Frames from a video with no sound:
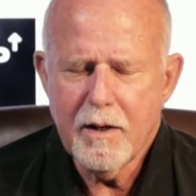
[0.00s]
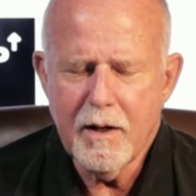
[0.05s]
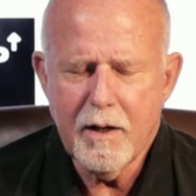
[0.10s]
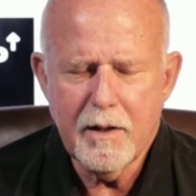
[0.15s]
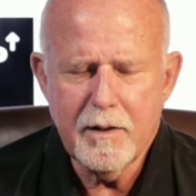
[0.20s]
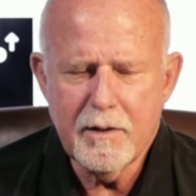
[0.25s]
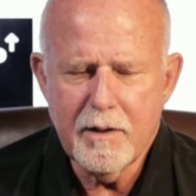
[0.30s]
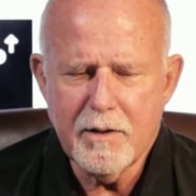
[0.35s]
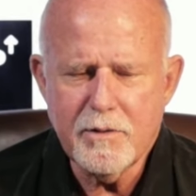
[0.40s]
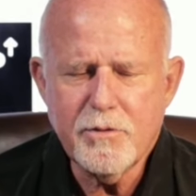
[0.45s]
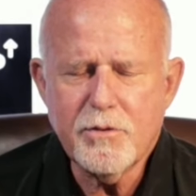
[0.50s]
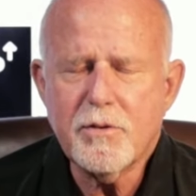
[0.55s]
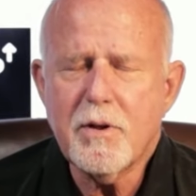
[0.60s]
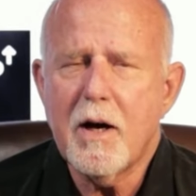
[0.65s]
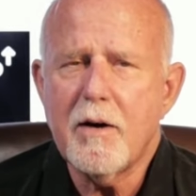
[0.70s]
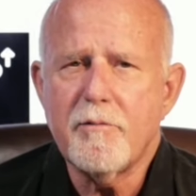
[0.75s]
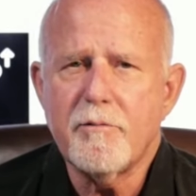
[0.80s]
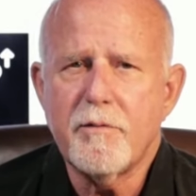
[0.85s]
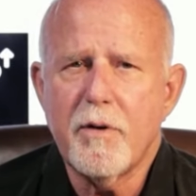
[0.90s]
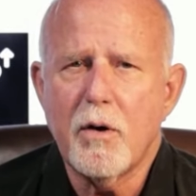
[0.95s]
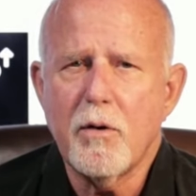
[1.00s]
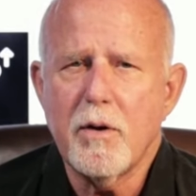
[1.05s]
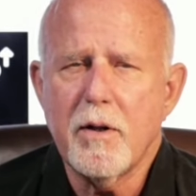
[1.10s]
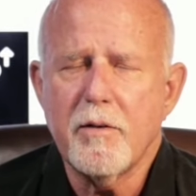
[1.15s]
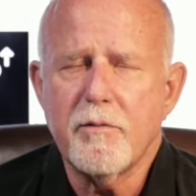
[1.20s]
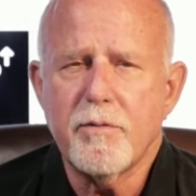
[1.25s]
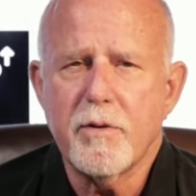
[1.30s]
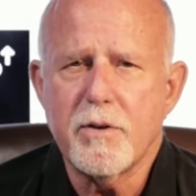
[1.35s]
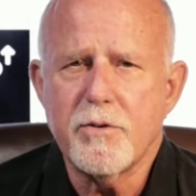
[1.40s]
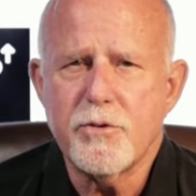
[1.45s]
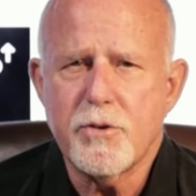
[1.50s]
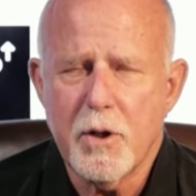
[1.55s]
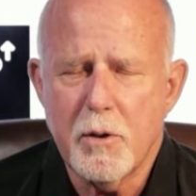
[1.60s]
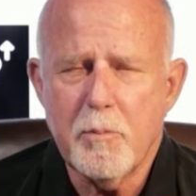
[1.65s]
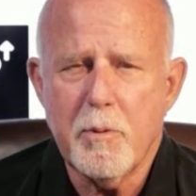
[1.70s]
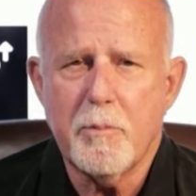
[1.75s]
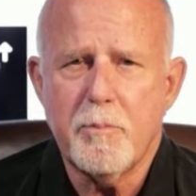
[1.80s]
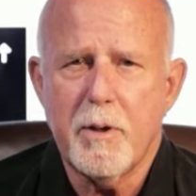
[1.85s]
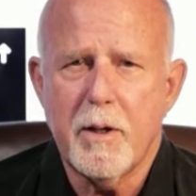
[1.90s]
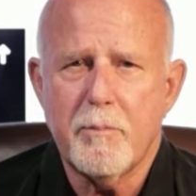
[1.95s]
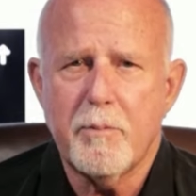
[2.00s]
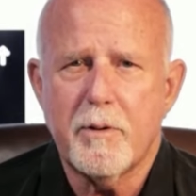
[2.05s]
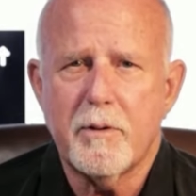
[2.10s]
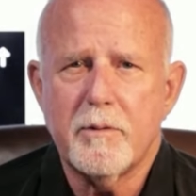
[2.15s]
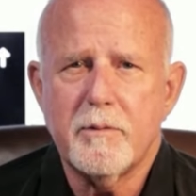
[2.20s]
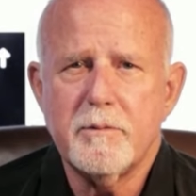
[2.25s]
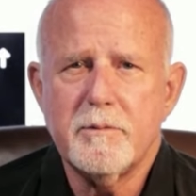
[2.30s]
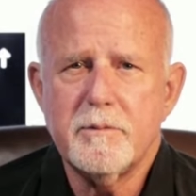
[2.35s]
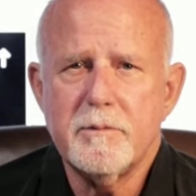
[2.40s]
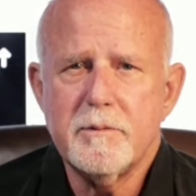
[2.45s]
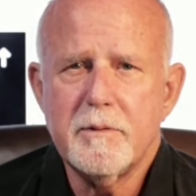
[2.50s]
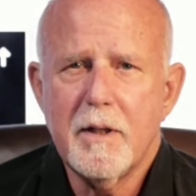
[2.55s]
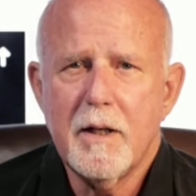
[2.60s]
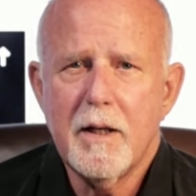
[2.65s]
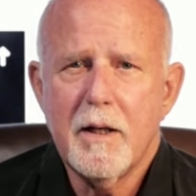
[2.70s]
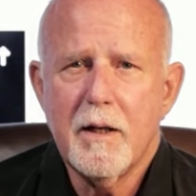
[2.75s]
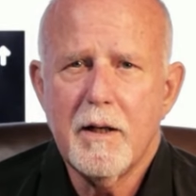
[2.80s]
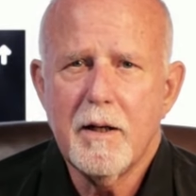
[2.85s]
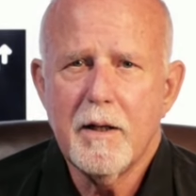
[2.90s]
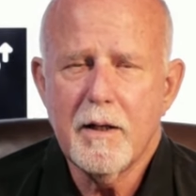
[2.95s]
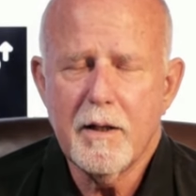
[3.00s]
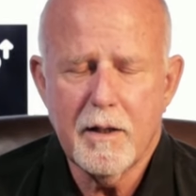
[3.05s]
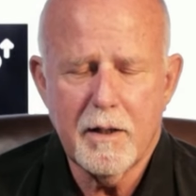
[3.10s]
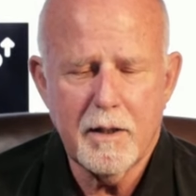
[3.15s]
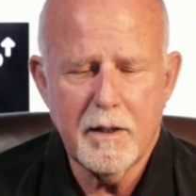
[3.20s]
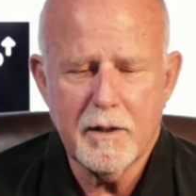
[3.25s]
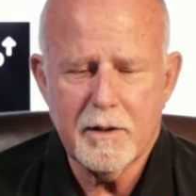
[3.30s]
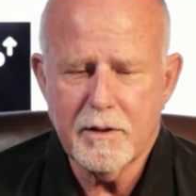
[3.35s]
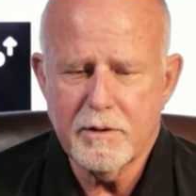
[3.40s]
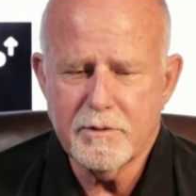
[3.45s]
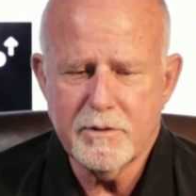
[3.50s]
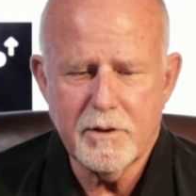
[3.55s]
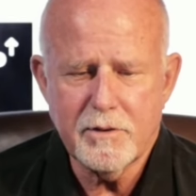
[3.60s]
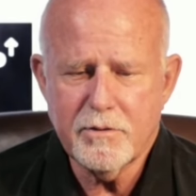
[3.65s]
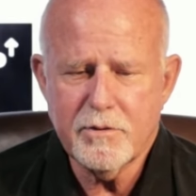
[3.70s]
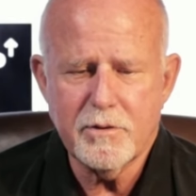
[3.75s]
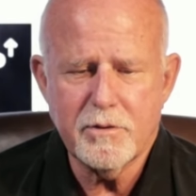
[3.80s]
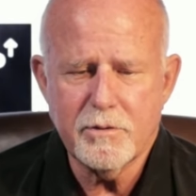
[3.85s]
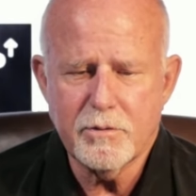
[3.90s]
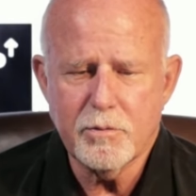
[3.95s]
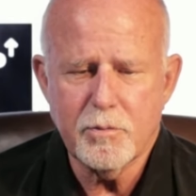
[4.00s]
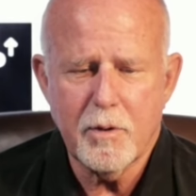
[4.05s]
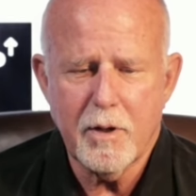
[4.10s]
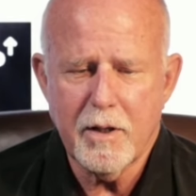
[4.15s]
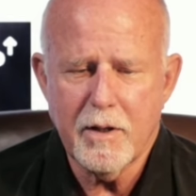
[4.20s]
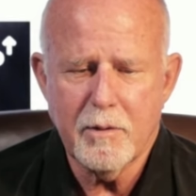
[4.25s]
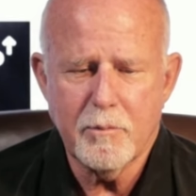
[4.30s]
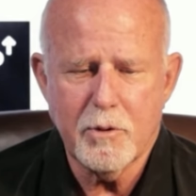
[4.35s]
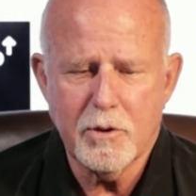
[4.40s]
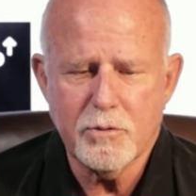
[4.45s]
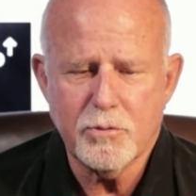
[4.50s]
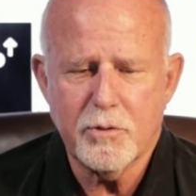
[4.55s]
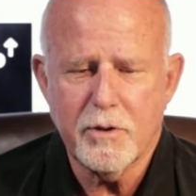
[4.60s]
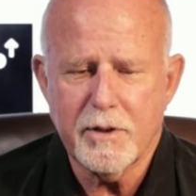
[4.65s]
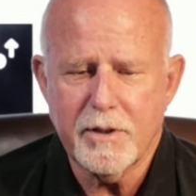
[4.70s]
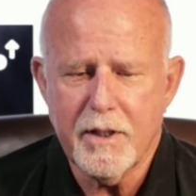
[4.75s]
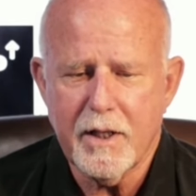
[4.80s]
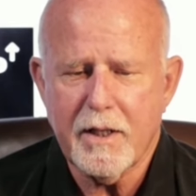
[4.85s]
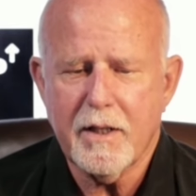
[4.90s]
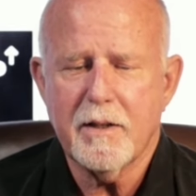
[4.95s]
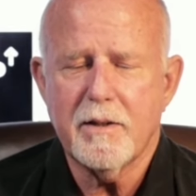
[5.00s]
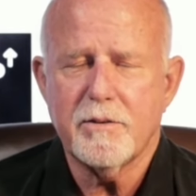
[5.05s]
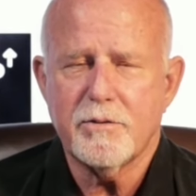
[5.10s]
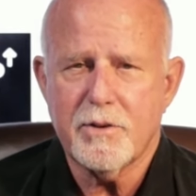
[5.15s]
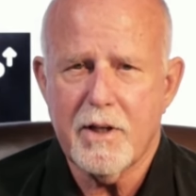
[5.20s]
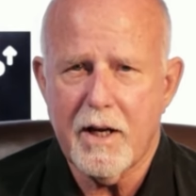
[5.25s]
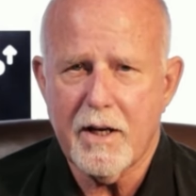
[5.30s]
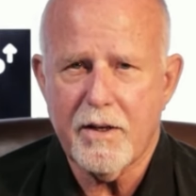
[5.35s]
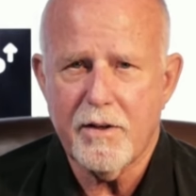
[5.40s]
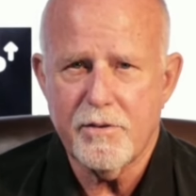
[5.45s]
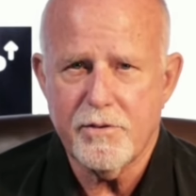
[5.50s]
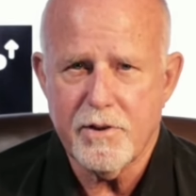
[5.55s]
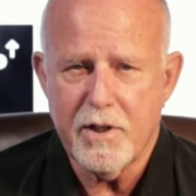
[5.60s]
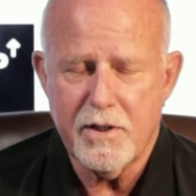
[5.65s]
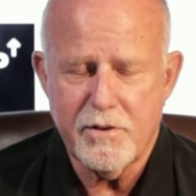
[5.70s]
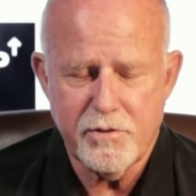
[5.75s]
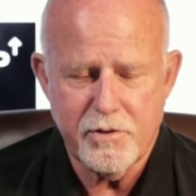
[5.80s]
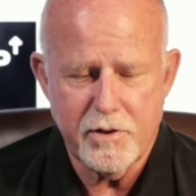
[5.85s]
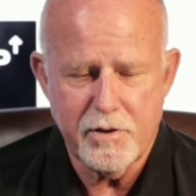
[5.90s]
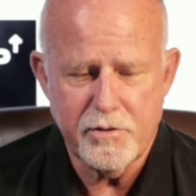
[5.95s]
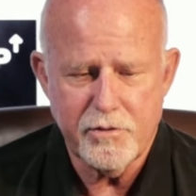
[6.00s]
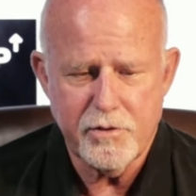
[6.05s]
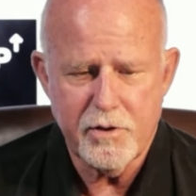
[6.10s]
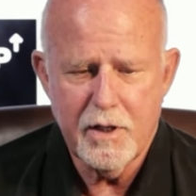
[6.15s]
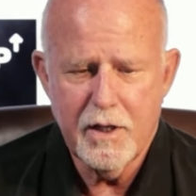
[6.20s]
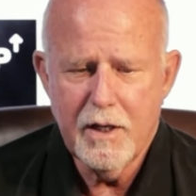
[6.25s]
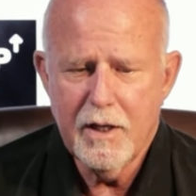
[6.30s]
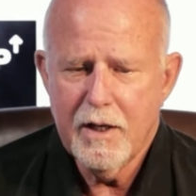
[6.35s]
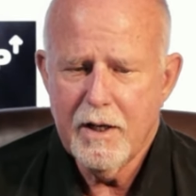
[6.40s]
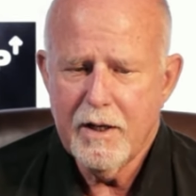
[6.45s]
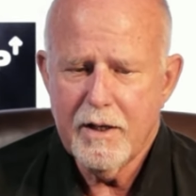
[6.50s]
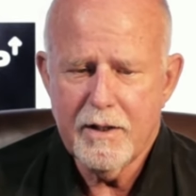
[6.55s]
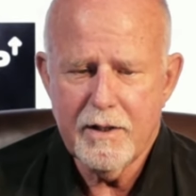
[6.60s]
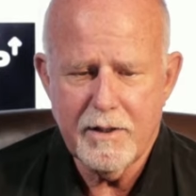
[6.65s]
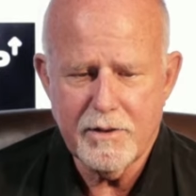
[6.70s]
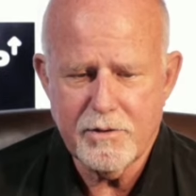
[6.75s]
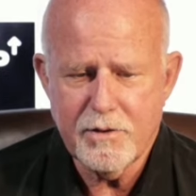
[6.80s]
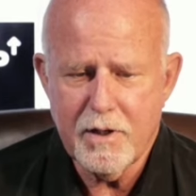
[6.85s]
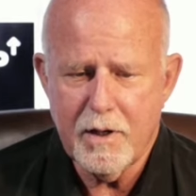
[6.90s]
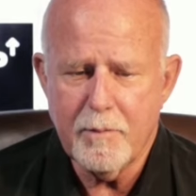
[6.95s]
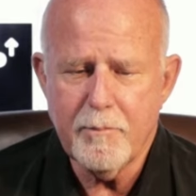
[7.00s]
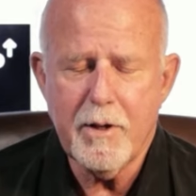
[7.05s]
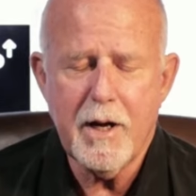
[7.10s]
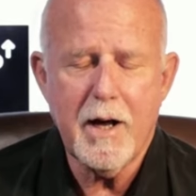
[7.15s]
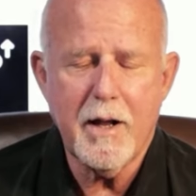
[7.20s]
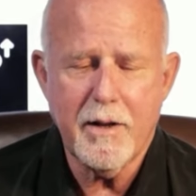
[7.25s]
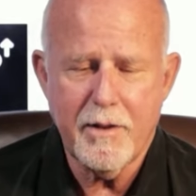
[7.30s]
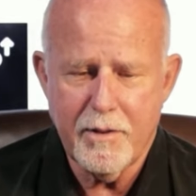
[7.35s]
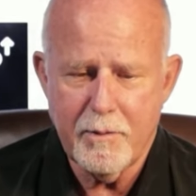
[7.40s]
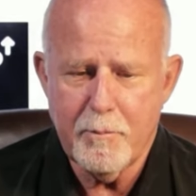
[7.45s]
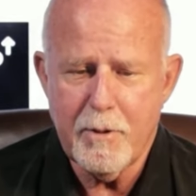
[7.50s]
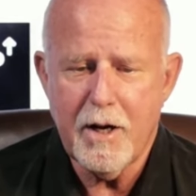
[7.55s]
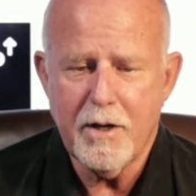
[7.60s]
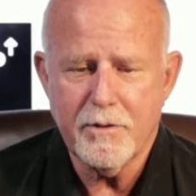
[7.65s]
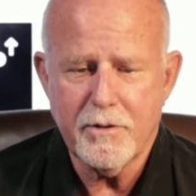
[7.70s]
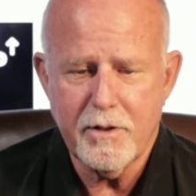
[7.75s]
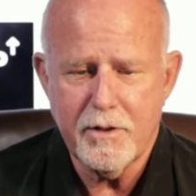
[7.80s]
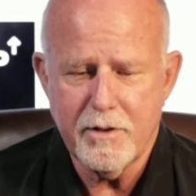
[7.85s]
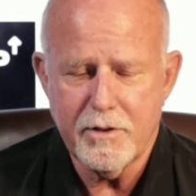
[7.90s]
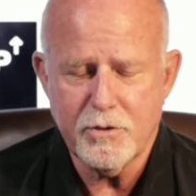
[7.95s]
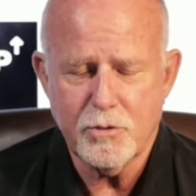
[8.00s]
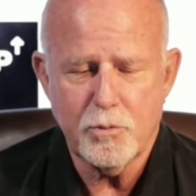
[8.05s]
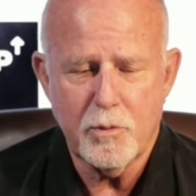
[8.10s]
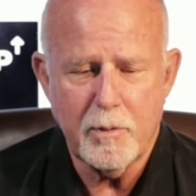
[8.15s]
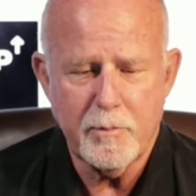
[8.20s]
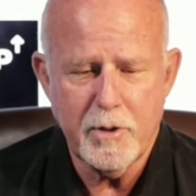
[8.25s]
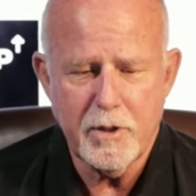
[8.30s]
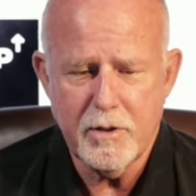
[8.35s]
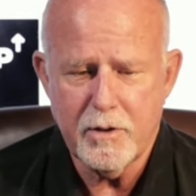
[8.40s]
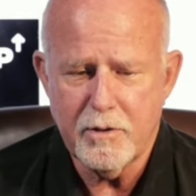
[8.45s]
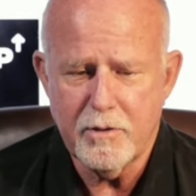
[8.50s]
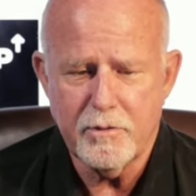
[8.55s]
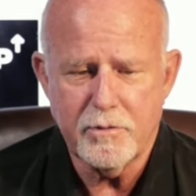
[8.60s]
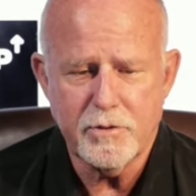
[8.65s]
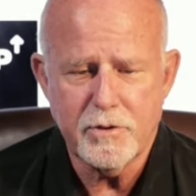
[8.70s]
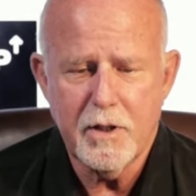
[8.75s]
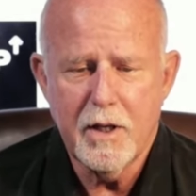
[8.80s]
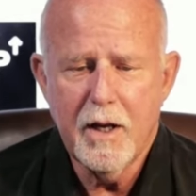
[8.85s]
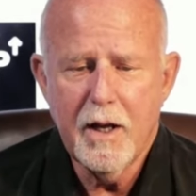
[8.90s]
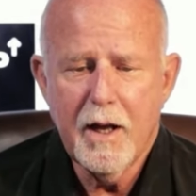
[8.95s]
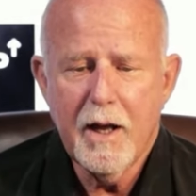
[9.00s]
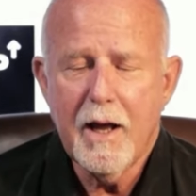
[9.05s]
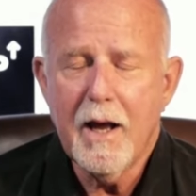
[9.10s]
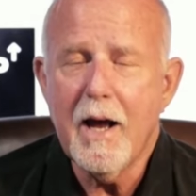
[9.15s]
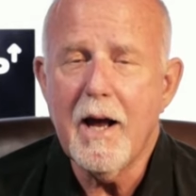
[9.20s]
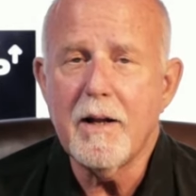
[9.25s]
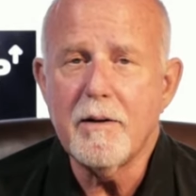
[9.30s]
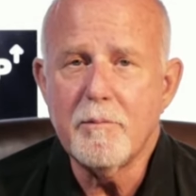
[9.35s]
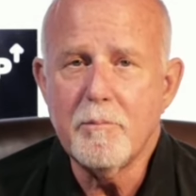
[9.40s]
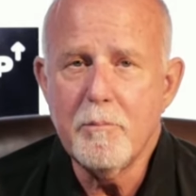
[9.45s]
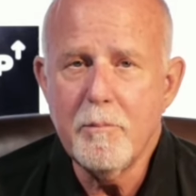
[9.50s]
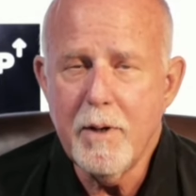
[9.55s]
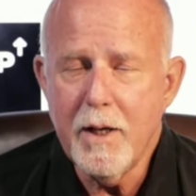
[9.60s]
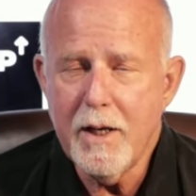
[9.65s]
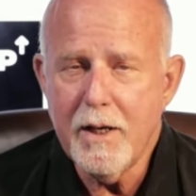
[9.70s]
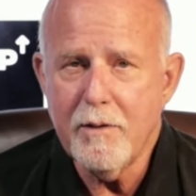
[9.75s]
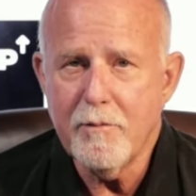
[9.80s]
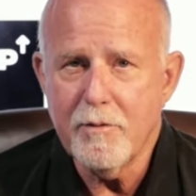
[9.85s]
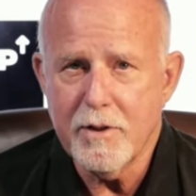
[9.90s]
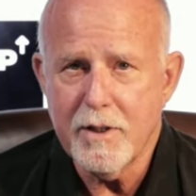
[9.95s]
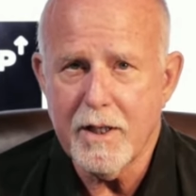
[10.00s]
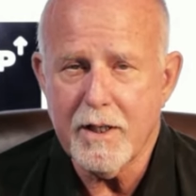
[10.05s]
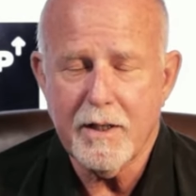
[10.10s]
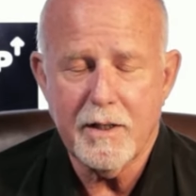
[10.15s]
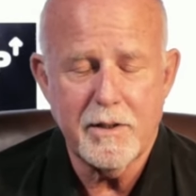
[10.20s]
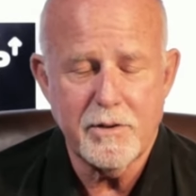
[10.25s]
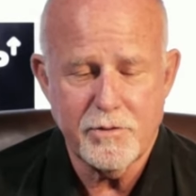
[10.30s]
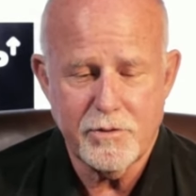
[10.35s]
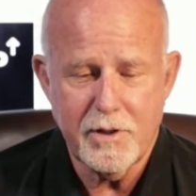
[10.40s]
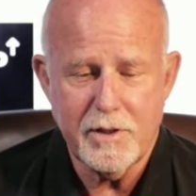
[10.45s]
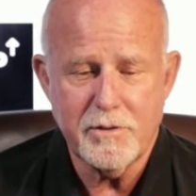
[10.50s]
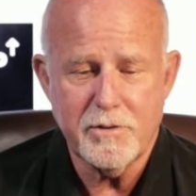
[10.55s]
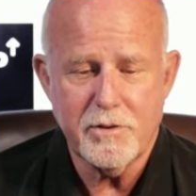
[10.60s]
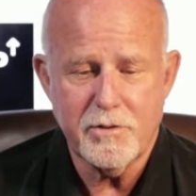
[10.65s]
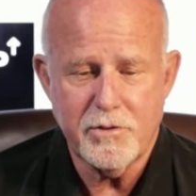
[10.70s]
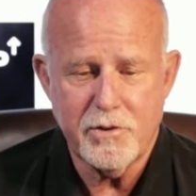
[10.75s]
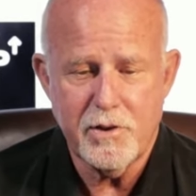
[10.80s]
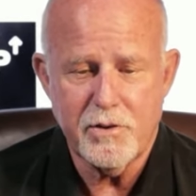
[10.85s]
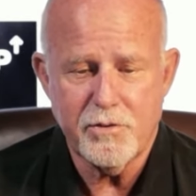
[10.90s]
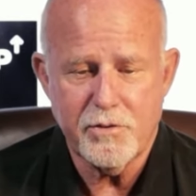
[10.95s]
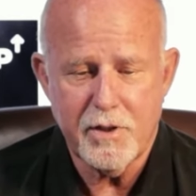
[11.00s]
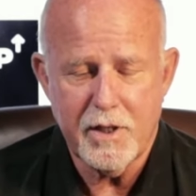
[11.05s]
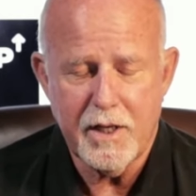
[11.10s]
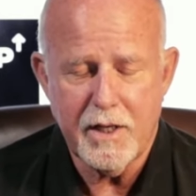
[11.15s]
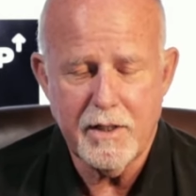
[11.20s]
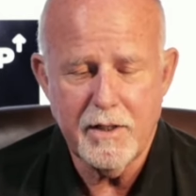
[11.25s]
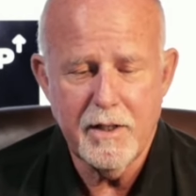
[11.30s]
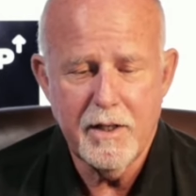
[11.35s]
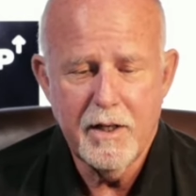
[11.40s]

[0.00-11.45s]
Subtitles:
let's stop voting for stupid people, because this is one of the most ridiculous accusations that's come out of the mouth of this woman, who's had many ridiculous things that she said